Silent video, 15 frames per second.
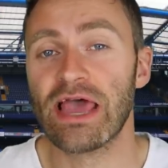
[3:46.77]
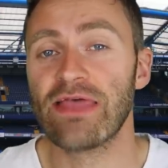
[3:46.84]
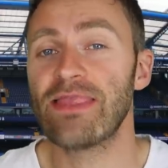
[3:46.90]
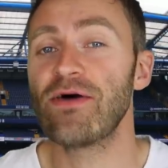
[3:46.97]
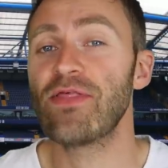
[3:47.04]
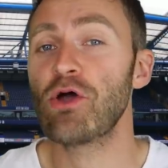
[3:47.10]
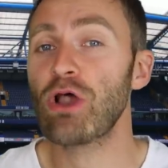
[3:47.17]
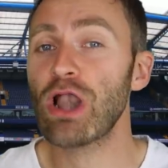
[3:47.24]

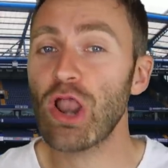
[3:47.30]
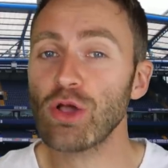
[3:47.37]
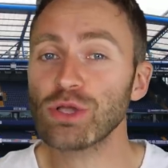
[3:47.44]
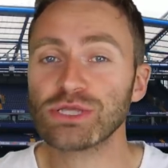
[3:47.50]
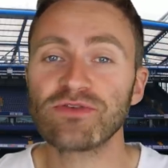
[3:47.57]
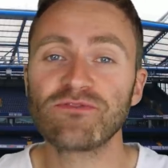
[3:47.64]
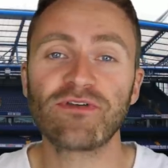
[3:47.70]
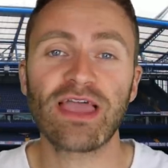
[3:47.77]
Now, there are
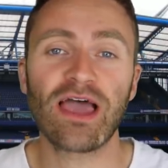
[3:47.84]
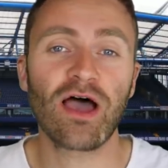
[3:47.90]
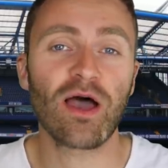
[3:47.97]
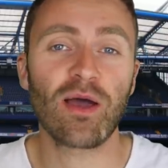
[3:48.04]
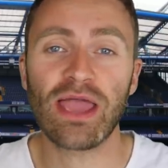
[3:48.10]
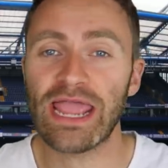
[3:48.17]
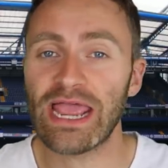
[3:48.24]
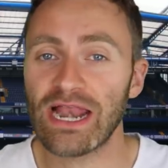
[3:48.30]
lots of
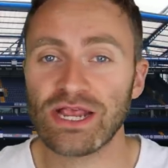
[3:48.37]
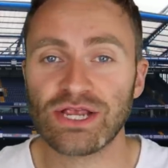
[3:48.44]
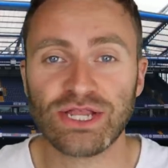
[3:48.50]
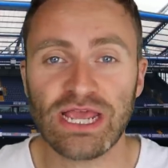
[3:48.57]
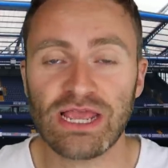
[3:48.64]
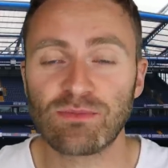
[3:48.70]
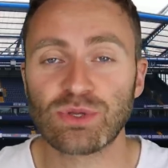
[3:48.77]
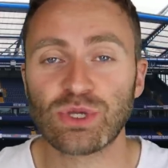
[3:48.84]
English
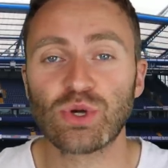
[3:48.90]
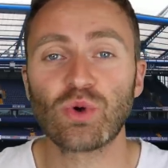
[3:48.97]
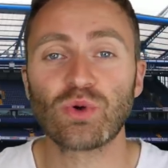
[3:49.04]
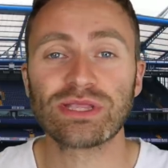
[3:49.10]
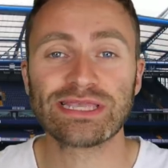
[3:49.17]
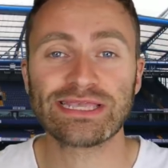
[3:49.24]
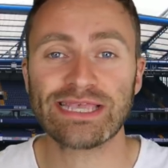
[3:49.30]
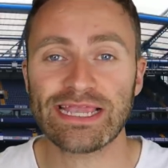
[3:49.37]
teams
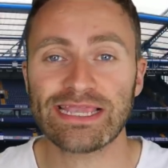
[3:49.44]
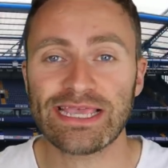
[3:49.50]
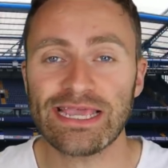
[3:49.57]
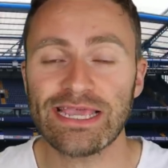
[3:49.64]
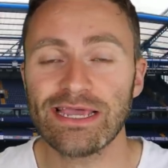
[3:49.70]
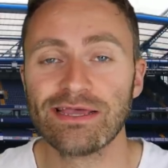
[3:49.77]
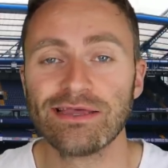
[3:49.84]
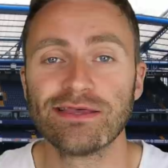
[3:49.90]
called
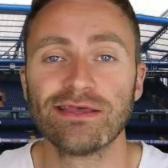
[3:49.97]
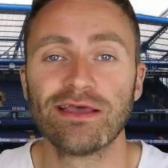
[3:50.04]
City,